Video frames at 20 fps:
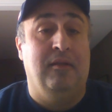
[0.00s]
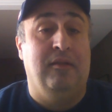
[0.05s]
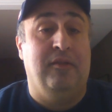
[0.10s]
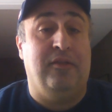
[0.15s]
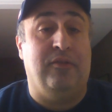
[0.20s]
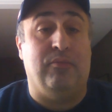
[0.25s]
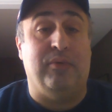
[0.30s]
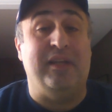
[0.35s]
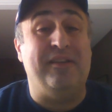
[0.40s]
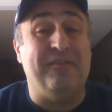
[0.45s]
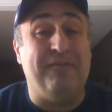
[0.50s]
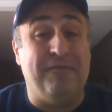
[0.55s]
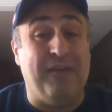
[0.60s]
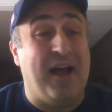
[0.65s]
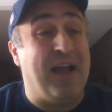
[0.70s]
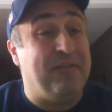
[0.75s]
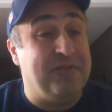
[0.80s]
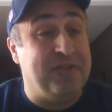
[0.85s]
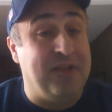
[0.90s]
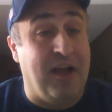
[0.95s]
three to
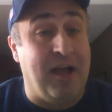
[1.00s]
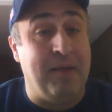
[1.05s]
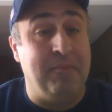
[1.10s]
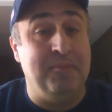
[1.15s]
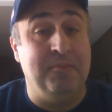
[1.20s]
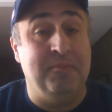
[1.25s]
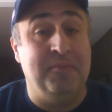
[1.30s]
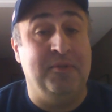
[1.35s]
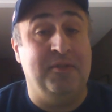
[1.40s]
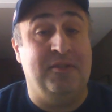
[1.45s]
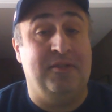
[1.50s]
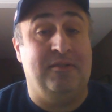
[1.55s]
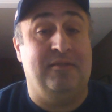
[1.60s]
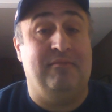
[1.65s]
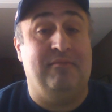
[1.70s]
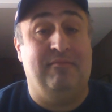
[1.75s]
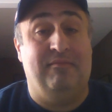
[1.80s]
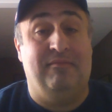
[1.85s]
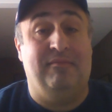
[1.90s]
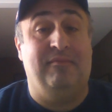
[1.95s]
five times
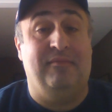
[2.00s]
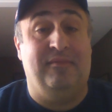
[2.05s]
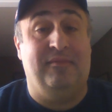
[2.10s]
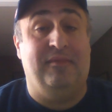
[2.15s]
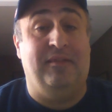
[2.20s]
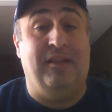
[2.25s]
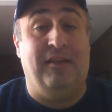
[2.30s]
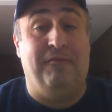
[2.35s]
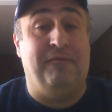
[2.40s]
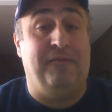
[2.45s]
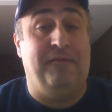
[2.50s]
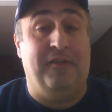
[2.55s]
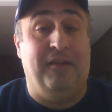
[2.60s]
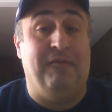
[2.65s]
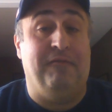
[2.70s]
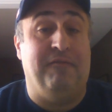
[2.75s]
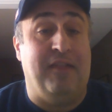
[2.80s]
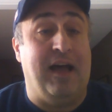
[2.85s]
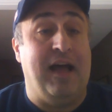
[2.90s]
if if